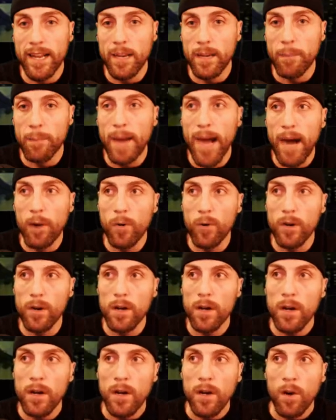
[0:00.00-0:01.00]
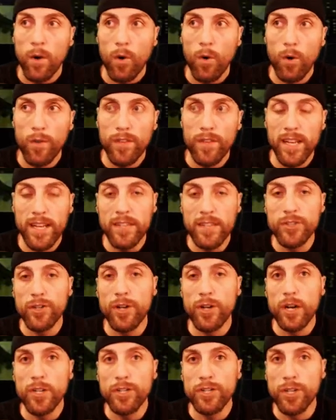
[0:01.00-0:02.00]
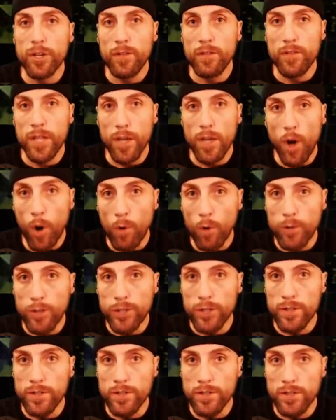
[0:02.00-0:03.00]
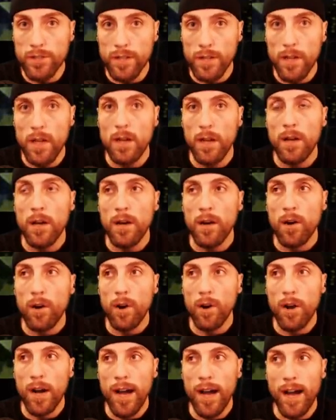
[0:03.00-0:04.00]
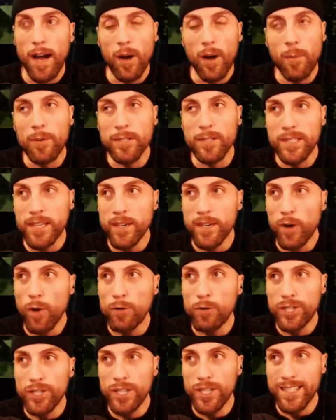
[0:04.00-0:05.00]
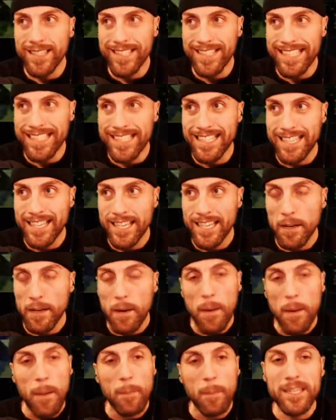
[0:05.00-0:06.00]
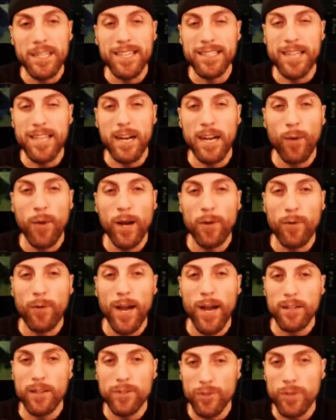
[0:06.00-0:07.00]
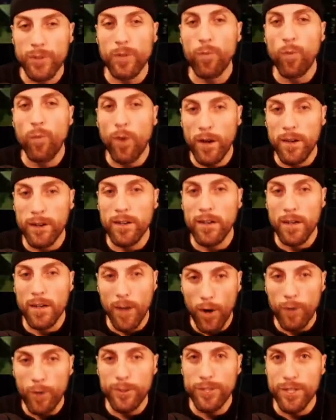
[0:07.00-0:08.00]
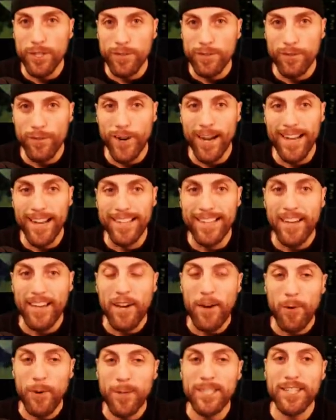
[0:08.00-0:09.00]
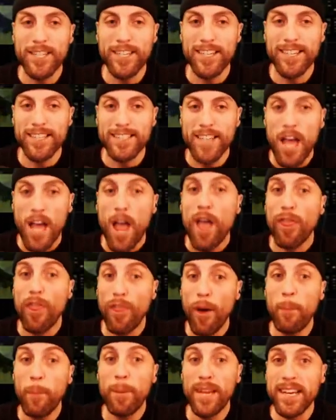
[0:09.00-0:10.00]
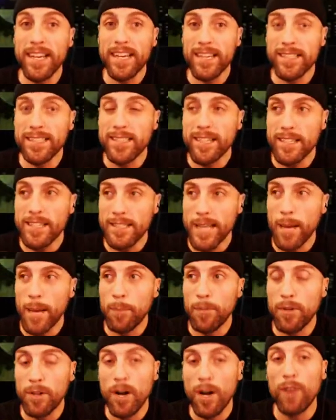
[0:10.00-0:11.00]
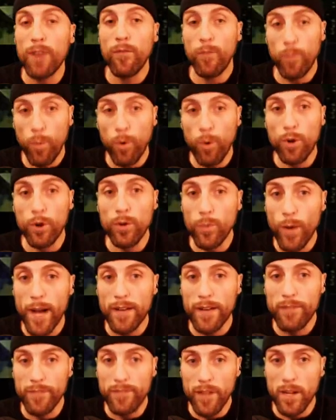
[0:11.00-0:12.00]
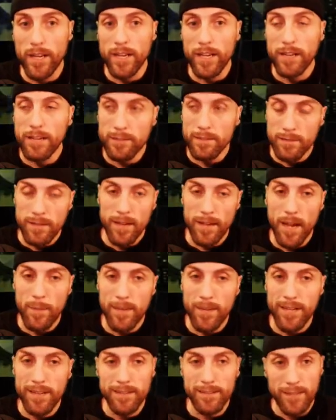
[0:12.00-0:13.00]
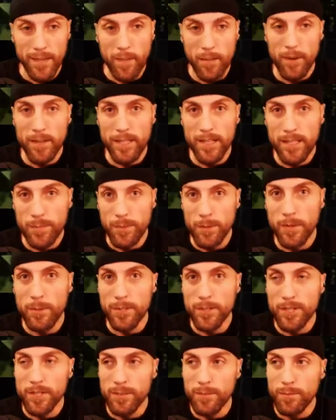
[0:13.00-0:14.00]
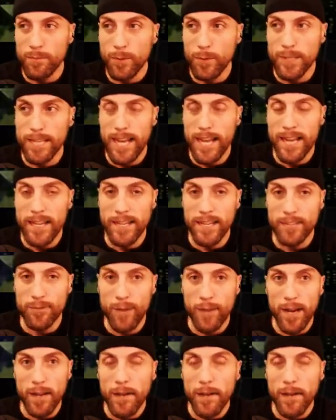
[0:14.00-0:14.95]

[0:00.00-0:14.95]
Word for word: power, or the introduction of the oceans, or I almost said oceans, but that's not quite right. There's only one ocean, right? Which is the biggest example of worldwide flooding. I mean, come on, that's pretty much what that is, right?